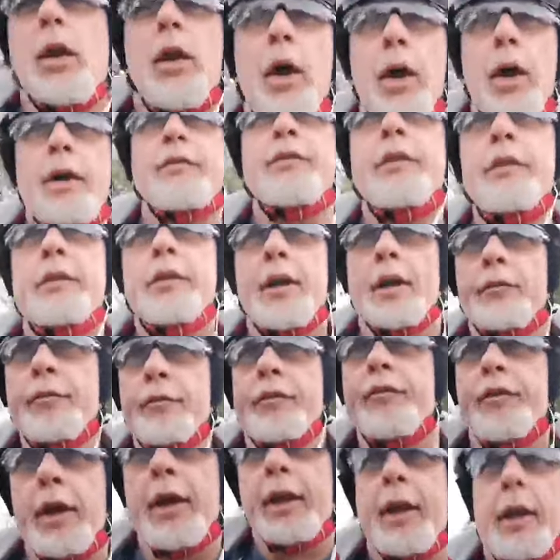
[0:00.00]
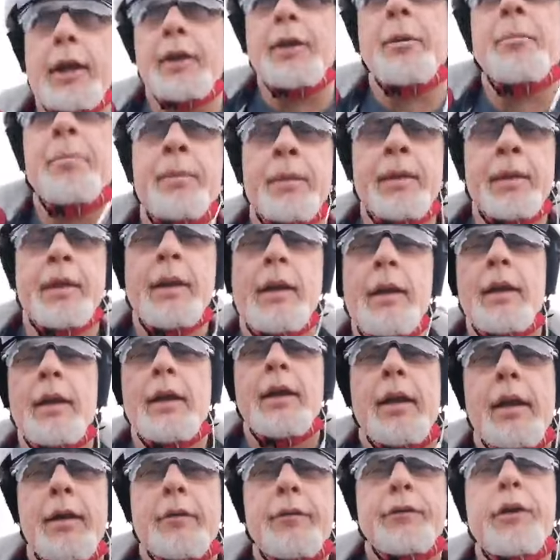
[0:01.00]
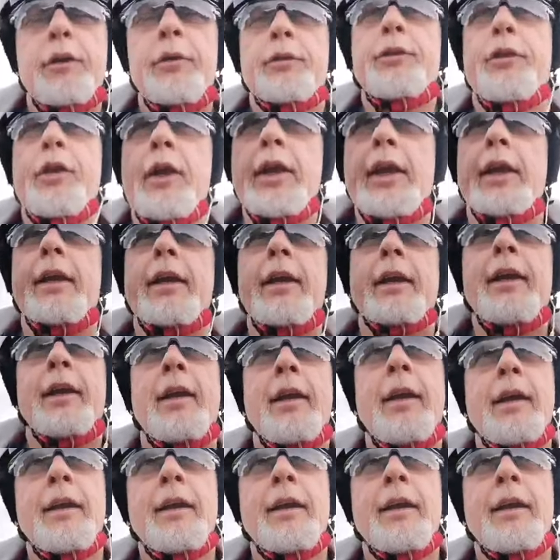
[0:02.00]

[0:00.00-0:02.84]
life is unfair, if you think